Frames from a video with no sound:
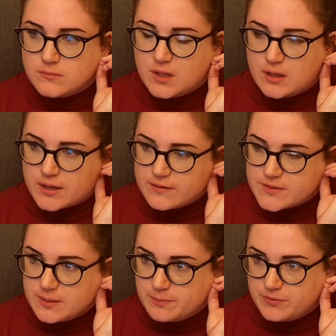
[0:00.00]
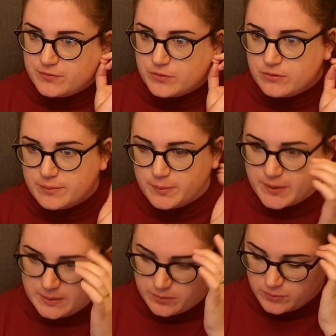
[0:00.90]
I've said before, I'm a
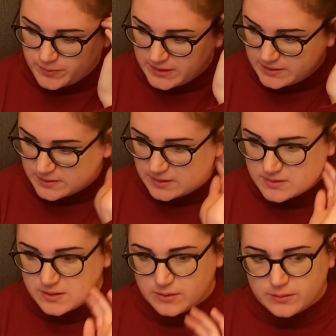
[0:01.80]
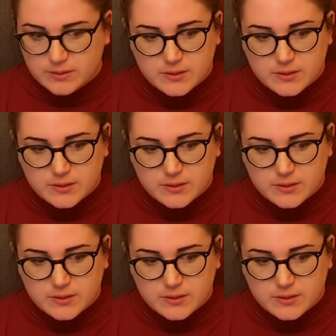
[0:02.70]
people pleaser, so